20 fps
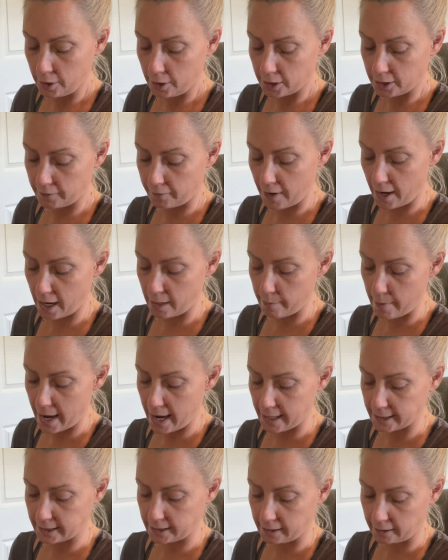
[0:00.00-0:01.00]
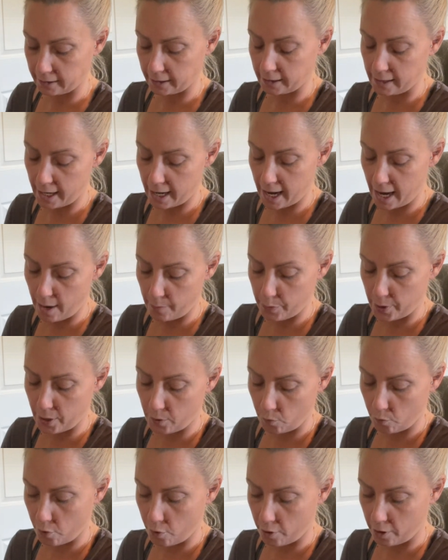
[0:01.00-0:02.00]
divine masculine, happy,
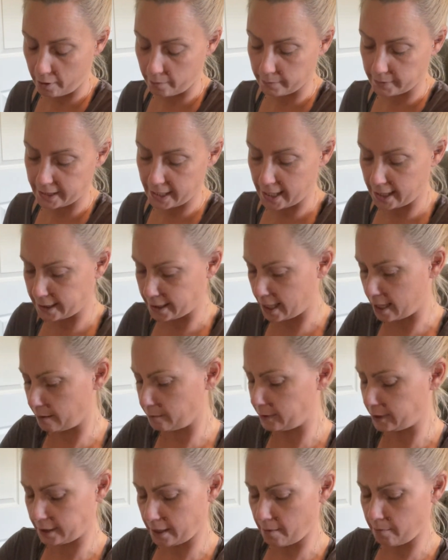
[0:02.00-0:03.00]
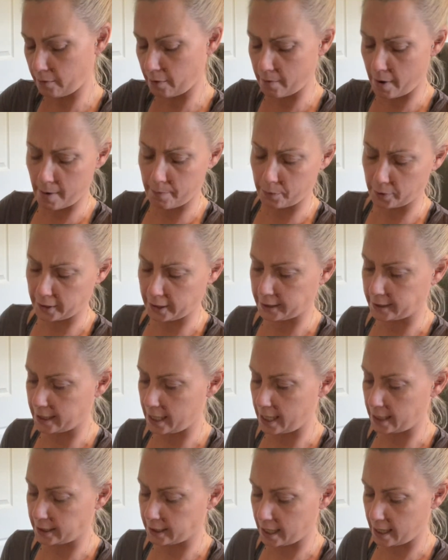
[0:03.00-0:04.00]
warm, daytime. Something up with the
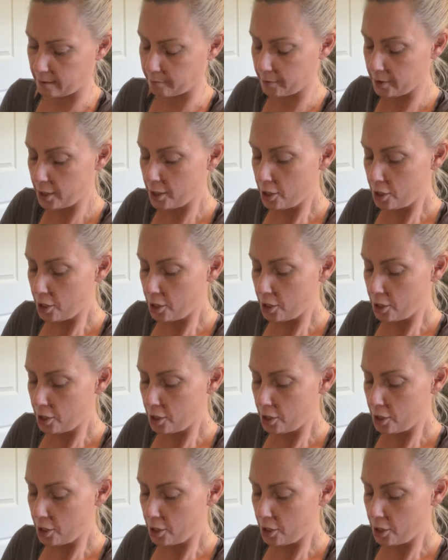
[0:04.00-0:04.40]
daytime.